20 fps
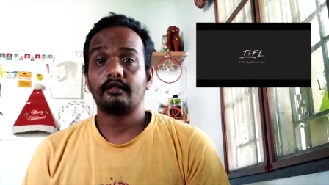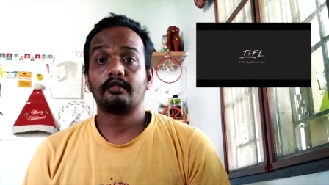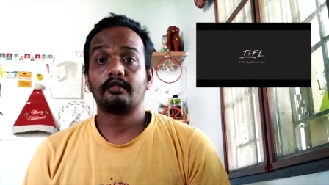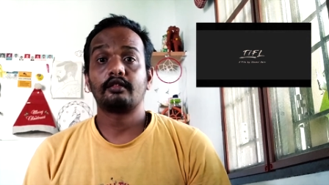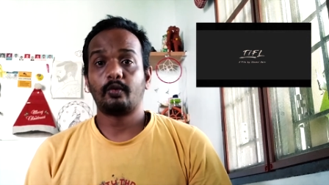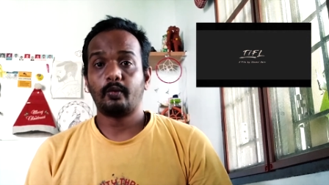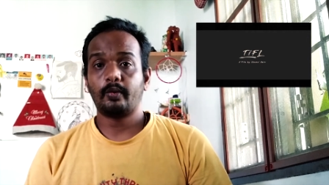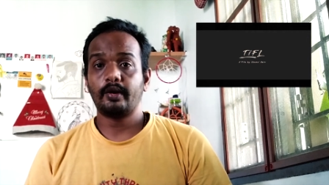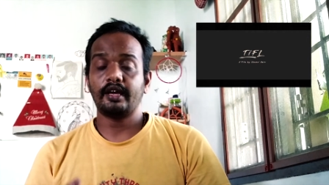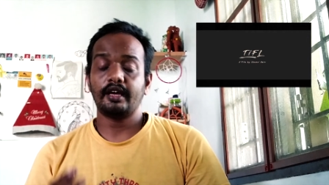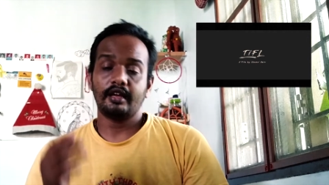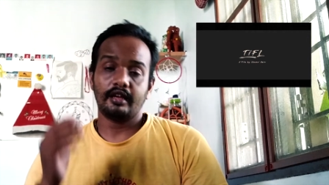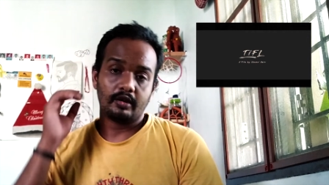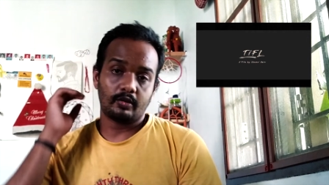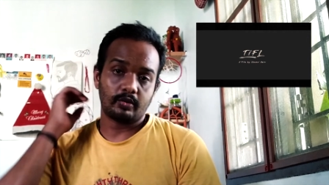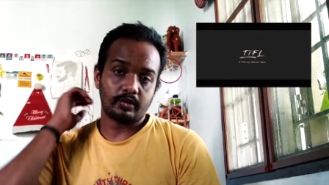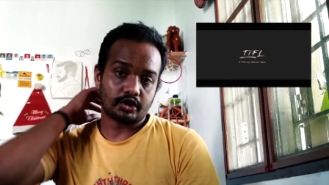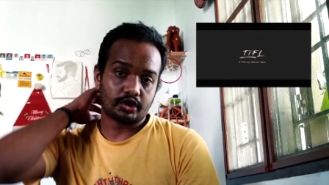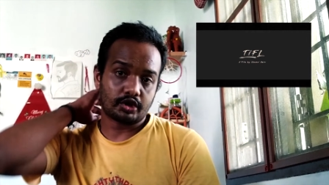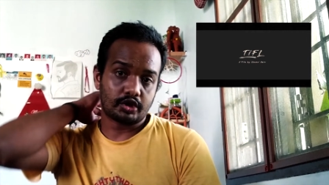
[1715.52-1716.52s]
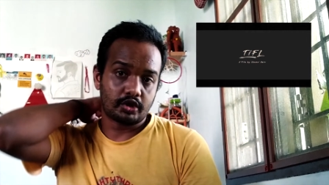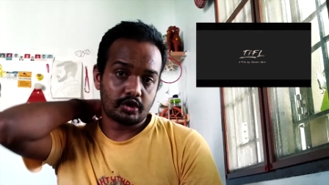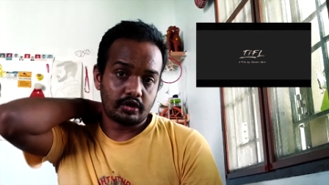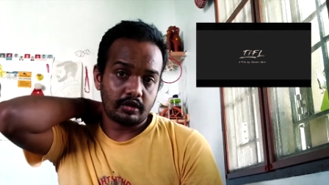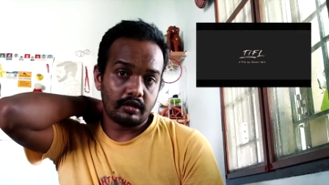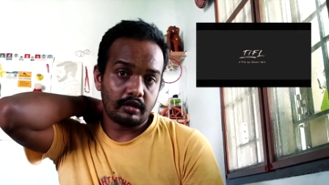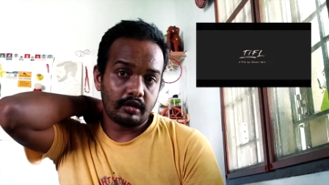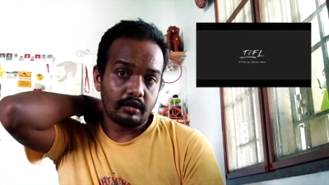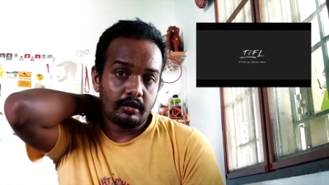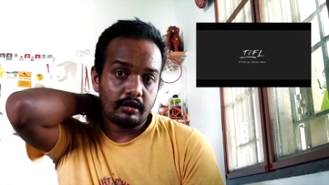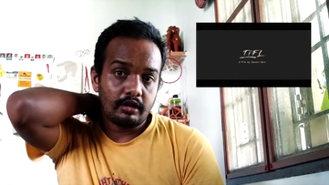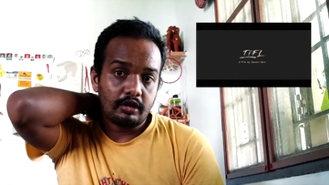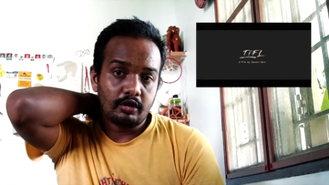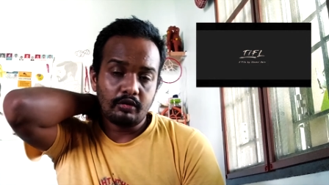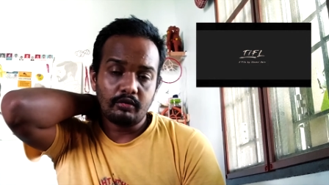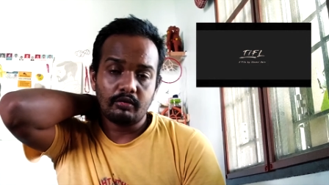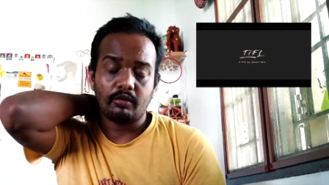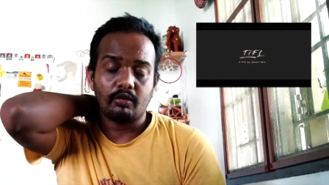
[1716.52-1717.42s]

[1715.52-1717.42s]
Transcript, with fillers: The way it was, a